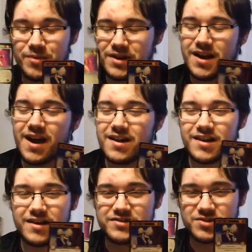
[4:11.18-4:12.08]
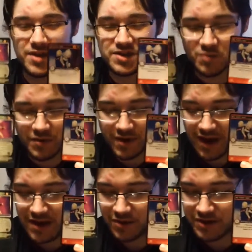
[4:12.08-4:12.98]
but yeah, that, so that's one
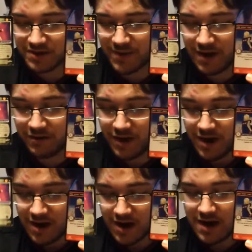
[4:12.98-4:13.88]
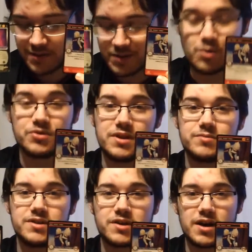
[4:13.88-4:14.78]
thing I noticed about uh, the old
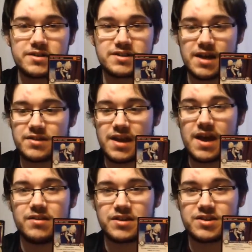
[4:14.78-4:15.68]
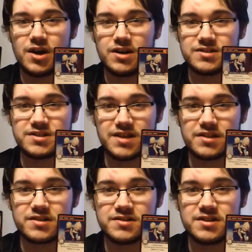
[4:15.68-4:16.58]
D B Z cards is that they had like tons of
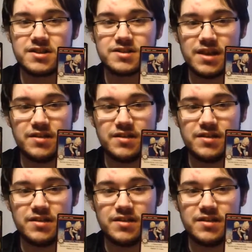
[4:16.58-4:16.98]
sentences,